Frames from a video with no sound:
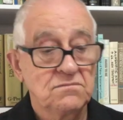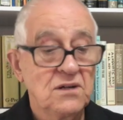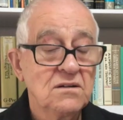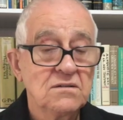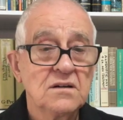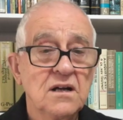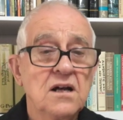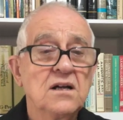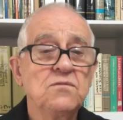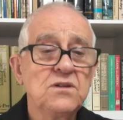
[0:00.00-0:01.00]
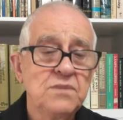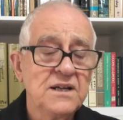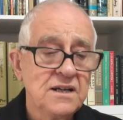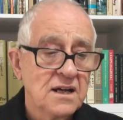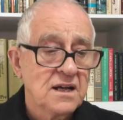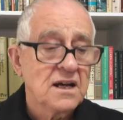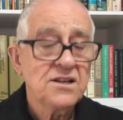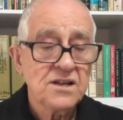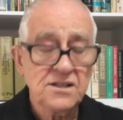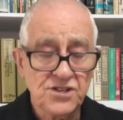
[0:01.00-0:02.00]
Well, it would be
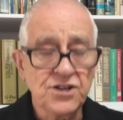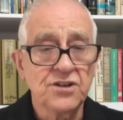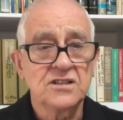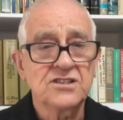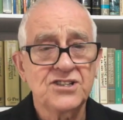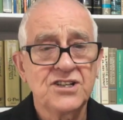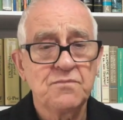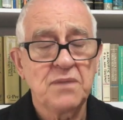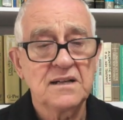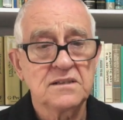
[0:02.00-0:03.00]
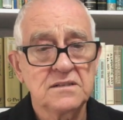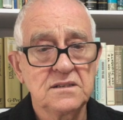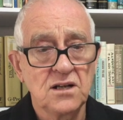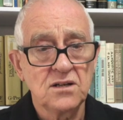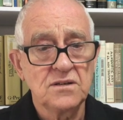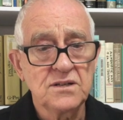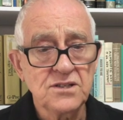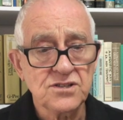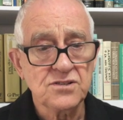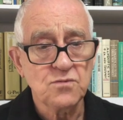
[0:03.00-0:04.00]
a, a church, but you know,
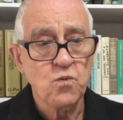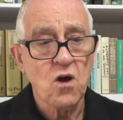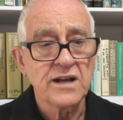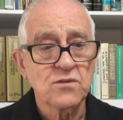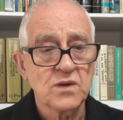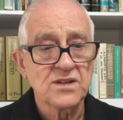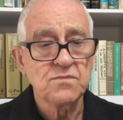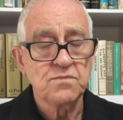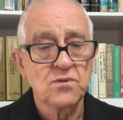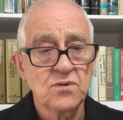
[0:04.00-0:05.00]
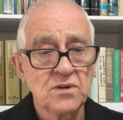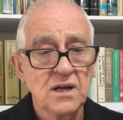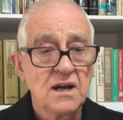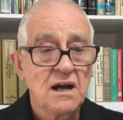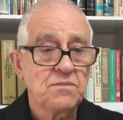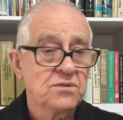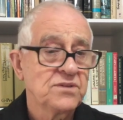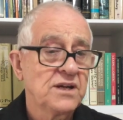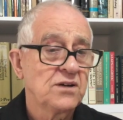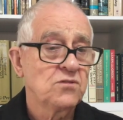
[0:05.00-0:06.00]
just white weatherboard up
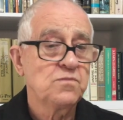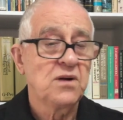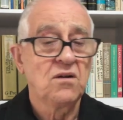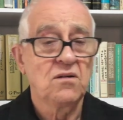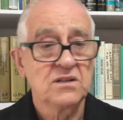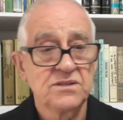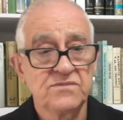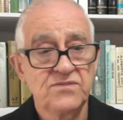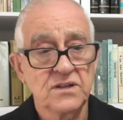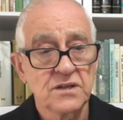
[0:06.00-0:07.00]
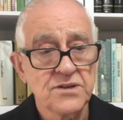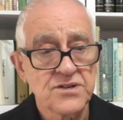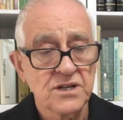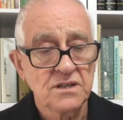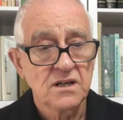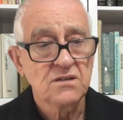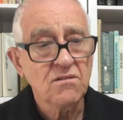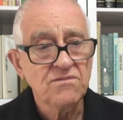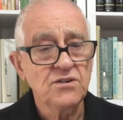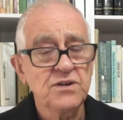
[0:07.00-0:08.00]
on the hill behind the village and
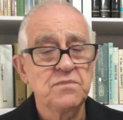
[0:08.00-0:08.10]
not very